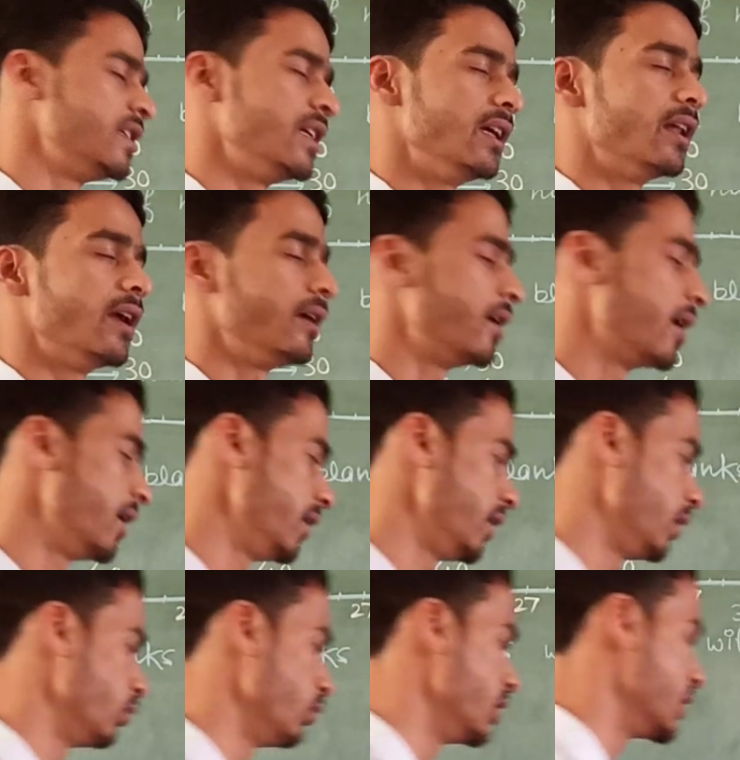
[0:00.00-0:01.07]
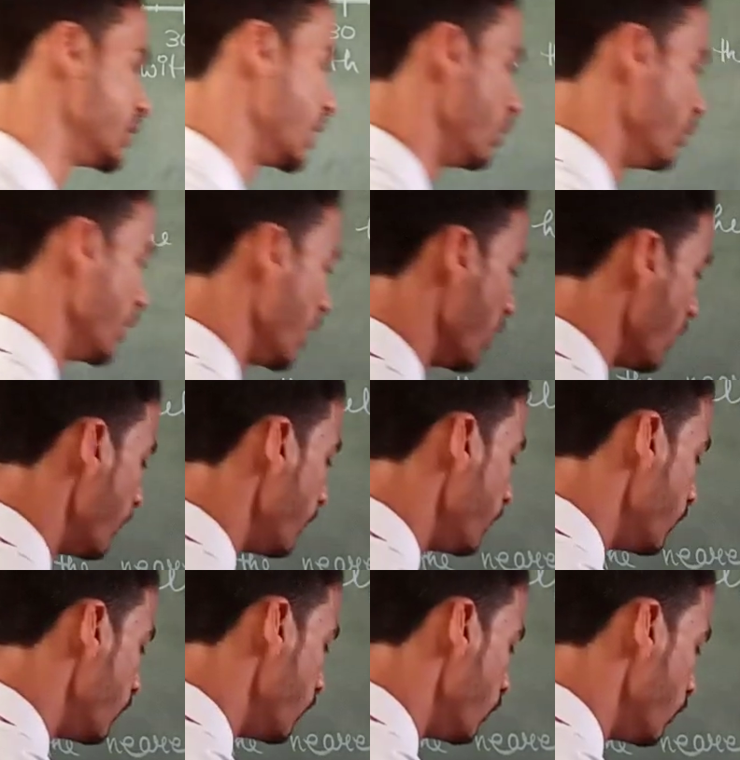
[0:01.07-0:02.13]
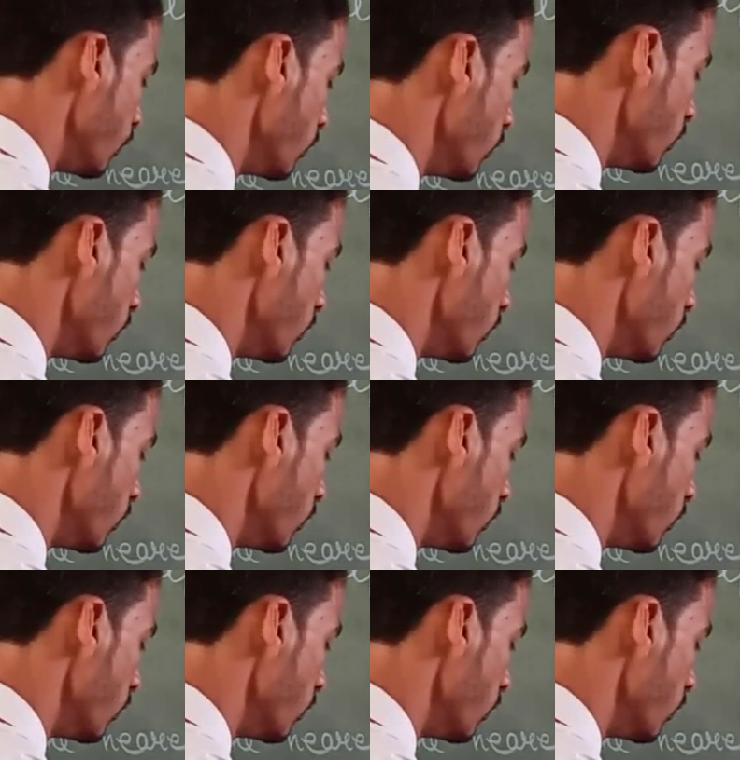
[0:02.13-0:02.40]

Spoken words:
say that 92 is rounded off to